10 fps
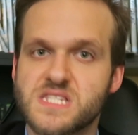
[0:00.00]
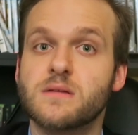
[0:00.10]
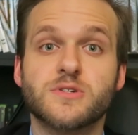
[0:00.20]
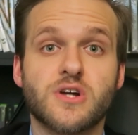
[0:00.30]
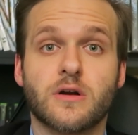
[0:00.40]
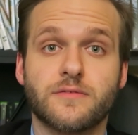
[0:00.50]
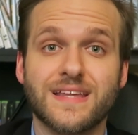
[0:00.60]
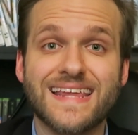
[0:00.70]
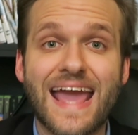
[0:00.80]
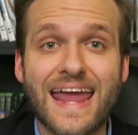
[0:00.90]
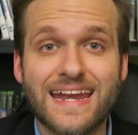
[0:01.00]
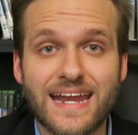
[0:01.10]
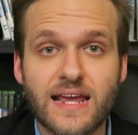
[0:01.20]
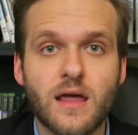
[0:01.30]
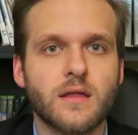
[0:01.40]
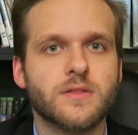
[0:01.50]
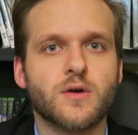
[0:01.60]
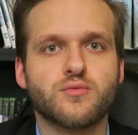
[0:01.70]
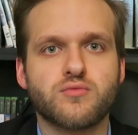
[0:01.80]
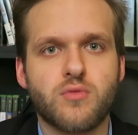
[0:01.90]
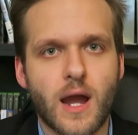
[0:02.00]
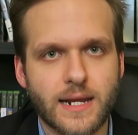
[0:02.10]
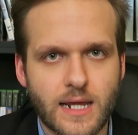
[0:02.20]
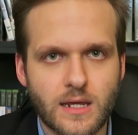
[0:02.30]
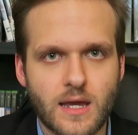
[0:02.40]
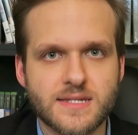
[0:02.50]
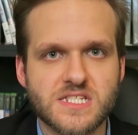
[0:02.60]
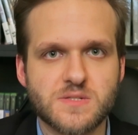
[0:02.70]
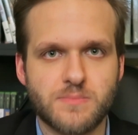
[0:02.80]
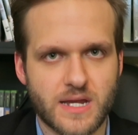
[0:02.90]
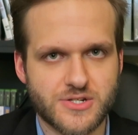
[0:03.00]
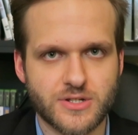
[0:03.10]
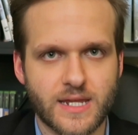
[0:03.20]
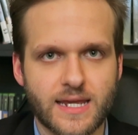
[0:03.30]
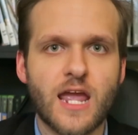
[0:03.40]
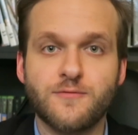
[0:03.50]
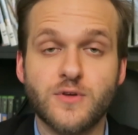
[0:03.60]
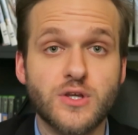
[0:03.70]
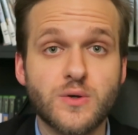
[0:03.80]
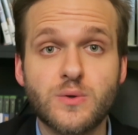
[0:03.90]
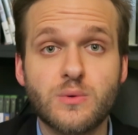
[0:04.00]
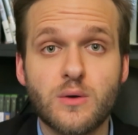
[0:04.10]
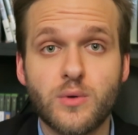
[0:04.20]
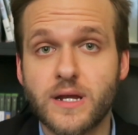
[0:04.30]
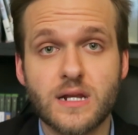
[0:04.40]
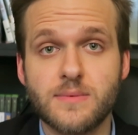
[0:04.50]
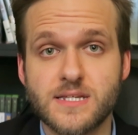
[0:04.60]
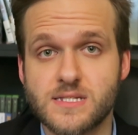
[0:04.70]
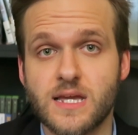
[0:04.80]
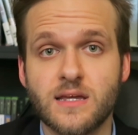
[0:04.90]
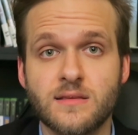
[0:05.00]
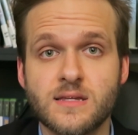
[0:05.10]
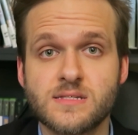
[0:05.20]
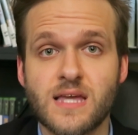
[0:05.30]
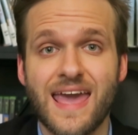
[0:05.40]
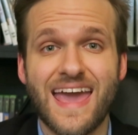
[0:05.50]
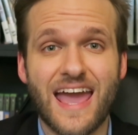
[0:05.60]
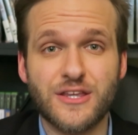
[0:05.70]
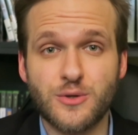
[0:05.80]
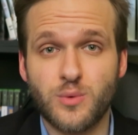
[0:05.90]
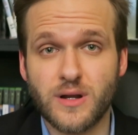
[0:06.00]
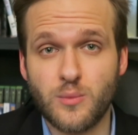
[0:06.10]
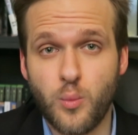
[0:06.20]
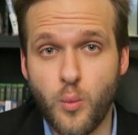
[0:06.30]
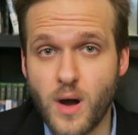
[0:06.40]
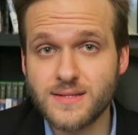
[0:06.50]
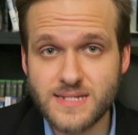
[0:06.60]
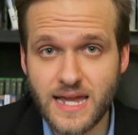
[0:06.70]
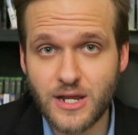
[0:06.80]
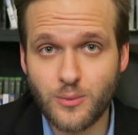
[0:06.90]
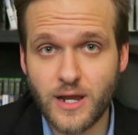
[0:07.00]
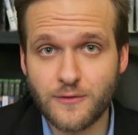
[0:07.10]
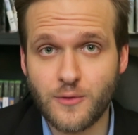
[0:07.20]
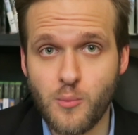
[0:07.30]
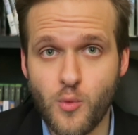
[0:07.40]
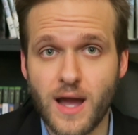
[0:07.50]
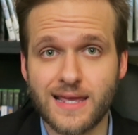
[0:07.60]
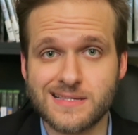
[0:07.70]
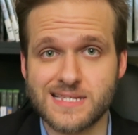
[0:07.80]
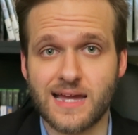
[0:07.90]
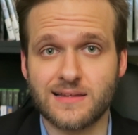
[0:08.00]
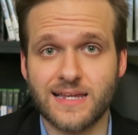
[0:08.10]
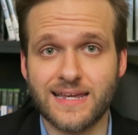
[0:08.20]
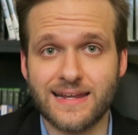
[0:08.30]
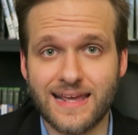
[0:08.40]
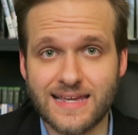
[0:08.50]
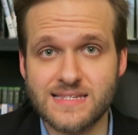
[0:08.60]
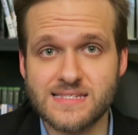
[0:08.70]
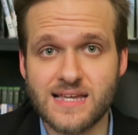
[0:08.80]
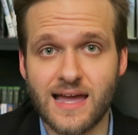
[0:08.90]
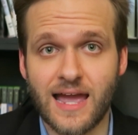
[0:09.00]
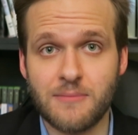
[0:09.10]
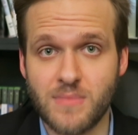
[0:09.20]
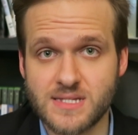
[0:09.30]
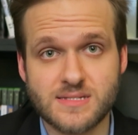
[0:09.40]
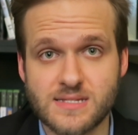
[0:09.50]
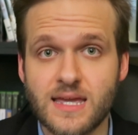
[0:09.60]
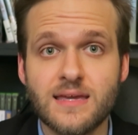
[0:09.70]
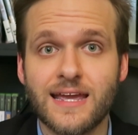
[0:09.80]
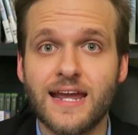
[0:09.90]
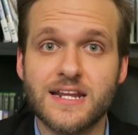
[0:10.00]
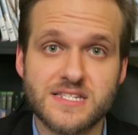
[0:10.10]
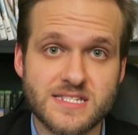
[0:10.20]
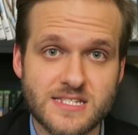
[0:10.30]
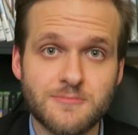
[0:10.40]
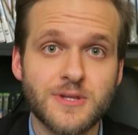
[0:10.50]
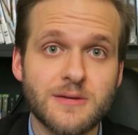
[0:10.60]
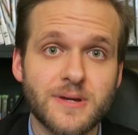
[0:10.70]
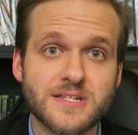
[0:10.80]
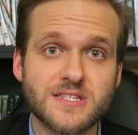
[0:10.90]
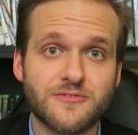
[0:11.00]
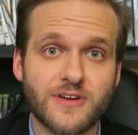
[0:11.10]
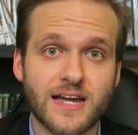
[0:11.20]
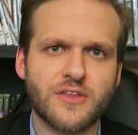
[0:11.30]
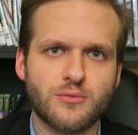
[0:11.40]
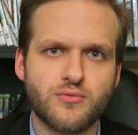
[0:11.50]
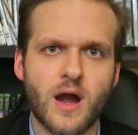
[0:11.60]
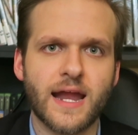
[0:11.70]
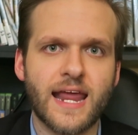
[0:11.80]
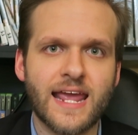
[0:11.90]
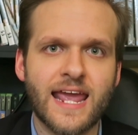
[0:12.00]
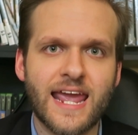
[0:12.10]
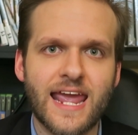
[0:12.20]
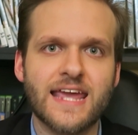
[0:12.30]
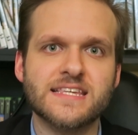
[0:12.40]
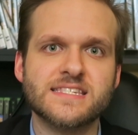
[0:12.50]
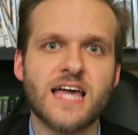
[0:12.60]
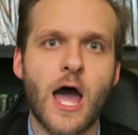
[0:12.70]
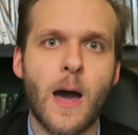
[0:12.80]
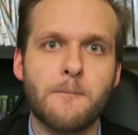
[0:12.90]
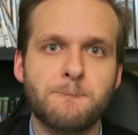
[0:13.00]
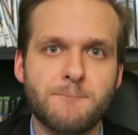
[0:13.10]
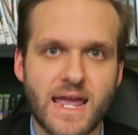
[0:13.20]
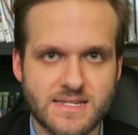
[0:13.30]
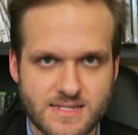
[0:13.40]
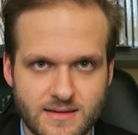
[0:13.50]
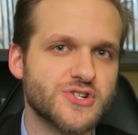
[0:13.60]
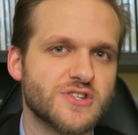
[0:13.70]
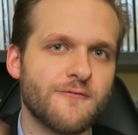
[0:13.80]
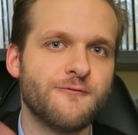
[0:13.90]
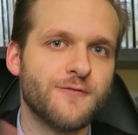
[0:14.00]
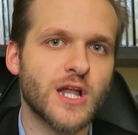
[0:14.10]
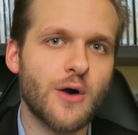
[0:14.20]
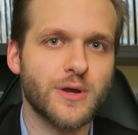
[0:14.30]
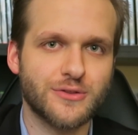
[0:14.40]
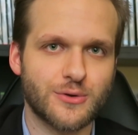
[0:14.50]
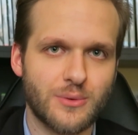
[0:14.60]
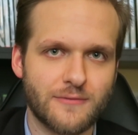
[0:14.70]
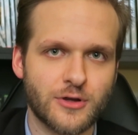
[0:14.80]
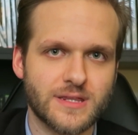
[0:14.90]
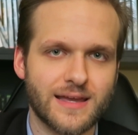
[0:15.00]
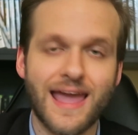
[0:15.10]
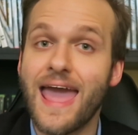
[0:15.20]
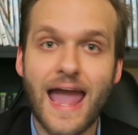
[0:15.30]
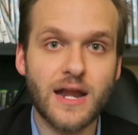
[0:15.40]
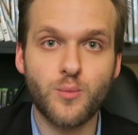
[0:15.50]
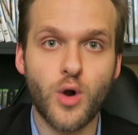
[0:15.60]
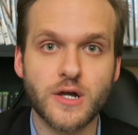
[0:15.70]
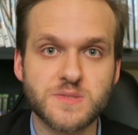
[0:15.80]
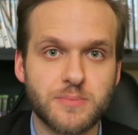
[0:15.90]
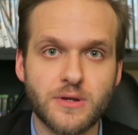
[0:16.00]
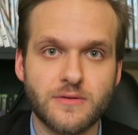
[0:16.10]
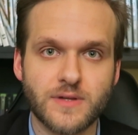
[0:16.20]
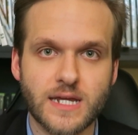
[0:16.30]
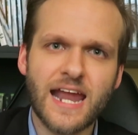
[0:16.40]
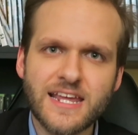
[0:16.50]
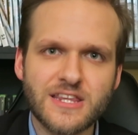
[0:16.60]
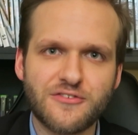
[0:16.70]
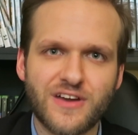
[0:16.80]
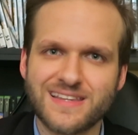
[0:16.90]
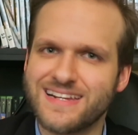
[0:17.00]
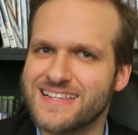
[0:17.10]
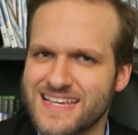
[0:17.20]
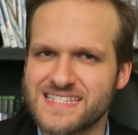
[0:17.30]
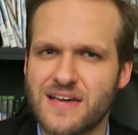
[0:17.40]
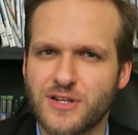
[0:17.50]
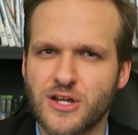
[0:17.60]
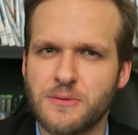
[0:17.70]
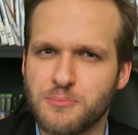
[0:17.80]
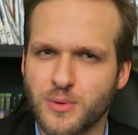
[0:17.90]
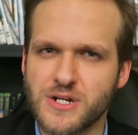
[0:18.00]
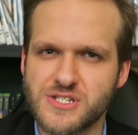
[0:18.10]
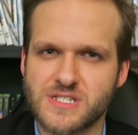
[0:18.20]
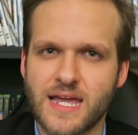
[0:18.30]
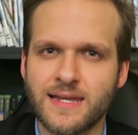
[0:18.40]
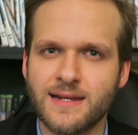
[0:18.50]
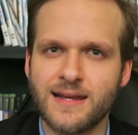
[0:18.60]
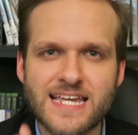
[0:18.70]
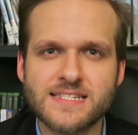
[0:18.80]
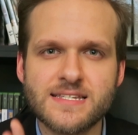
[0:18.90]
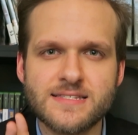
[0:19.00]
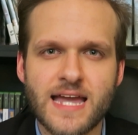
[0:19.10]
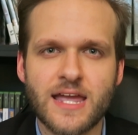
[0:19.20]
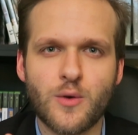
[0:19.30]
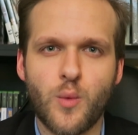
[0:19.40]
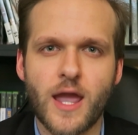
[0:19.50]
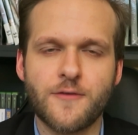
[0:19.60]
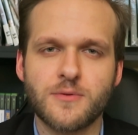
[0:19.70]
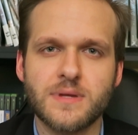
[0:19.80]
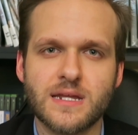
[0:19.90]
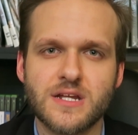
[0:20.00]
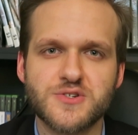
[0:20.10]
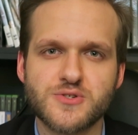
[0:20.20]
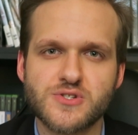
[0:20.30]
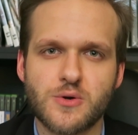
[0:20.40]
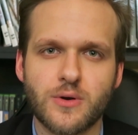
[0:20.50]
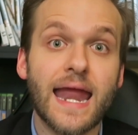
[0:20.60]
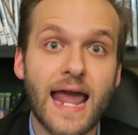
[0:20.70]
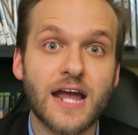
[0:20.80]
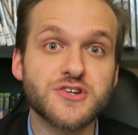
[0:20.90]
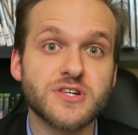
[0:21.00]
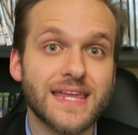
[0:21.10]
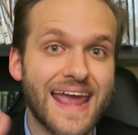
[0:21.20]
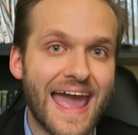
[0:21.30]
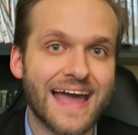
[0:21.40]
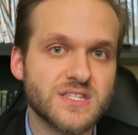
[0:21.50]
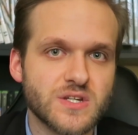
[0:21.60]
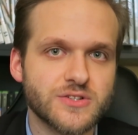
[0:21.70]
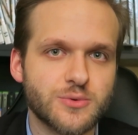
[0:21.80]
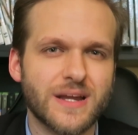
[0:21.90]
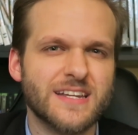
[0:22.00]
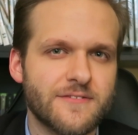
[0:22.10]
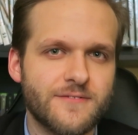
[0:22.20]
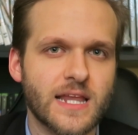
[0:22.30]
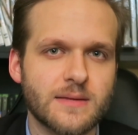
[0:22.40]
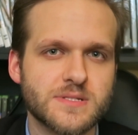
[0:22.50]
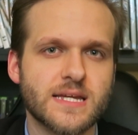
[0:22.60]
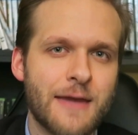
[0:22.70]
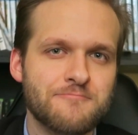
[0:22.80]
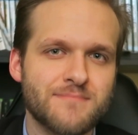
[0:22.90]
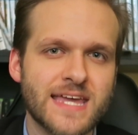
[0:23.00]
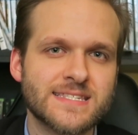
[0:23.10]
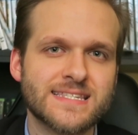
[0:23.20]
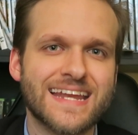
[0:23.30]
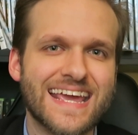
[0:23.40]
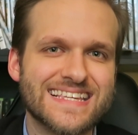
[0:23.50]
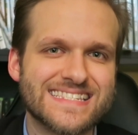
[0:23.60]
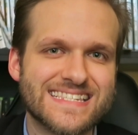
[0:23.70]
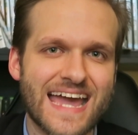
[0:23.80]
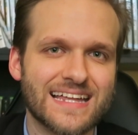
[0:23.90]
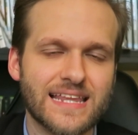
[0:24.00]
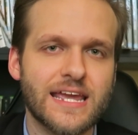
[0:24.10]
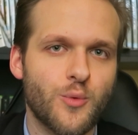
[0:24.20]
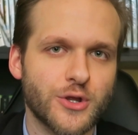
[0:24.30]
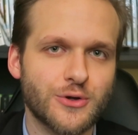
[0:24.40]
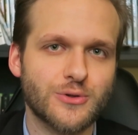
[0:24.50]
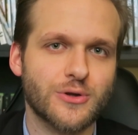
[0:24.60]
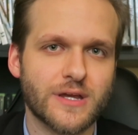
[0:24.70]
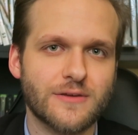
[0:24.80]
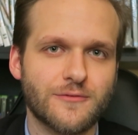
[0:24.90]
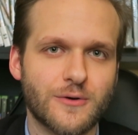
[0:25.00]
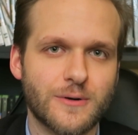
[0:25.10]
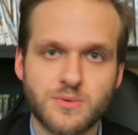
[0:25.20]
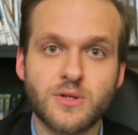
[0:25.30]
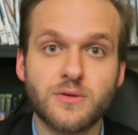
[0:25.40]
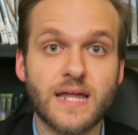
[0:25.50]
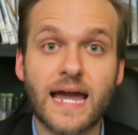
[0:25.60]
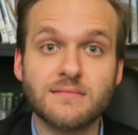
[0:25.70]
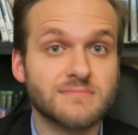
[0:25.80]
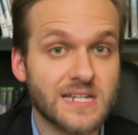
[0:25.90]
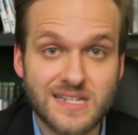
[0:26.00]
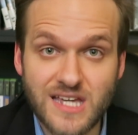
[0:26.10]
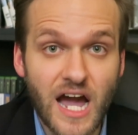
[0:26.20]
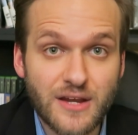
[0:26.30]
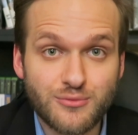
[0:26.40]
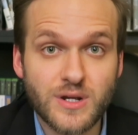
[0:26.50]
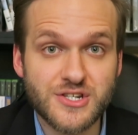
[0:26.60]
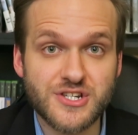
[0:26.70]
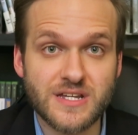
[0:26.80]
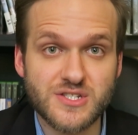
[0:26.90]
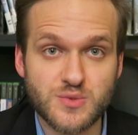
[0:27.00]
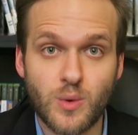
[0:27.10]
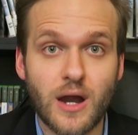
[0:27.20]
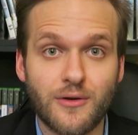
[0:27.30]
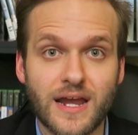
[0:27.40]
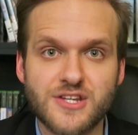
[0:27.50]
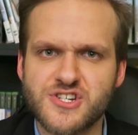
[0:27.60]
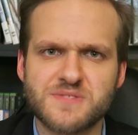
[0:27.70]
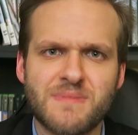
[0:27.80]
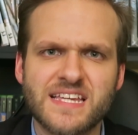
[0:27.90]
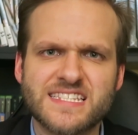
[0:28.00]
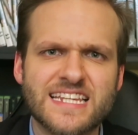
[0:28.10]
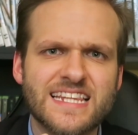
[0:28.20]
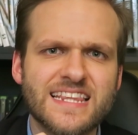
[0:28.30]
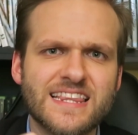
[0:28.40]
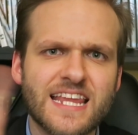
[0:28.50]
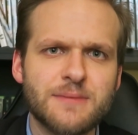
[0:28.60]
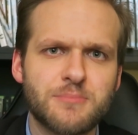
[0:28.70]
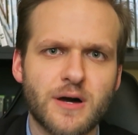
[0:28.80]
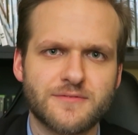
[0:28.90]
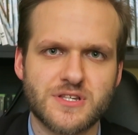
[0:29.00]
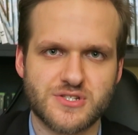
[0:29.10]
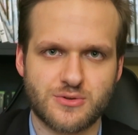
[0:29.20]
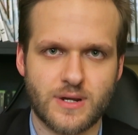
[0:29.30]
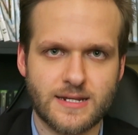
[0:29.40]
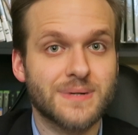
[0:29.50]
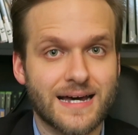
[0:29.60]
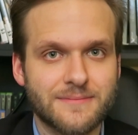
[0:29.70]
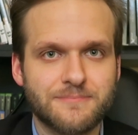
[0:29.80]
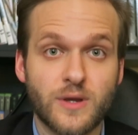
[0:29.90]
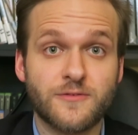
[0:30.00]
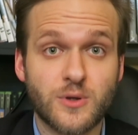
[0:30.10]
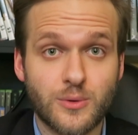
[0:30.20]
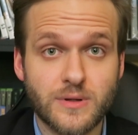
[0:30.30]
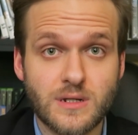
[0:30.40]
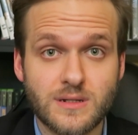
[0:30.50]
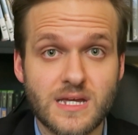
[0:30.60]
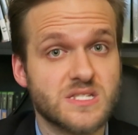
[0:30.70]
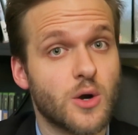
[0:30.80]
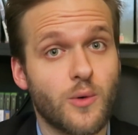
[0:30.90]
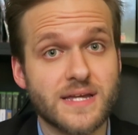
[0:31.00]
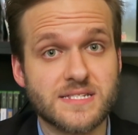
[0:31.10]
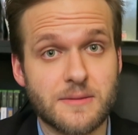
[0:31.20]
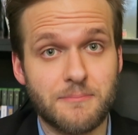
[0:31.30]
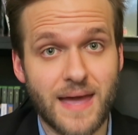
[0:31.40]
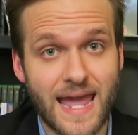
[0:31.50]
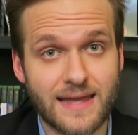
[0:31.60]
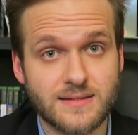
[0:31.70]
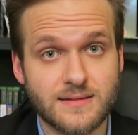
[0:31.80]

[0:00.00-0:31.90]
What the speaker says: Cinematography, the editing, the writing especially. If you were going to be seeing this and you wanted one takeaway from why exactly it is a must-see, it is simply because of the fact that writing is amazing. Just flowing through everything, and it works beautifully. Adding in the fact that it does have a lot of British slang in it doesn't take away from the initial story. It actually adds onto it, develops it, and makes it exactly what you're looking for. So with all that, the Guy Ritchie soiree just makes it leap off the screen. But with good, there's always some bad.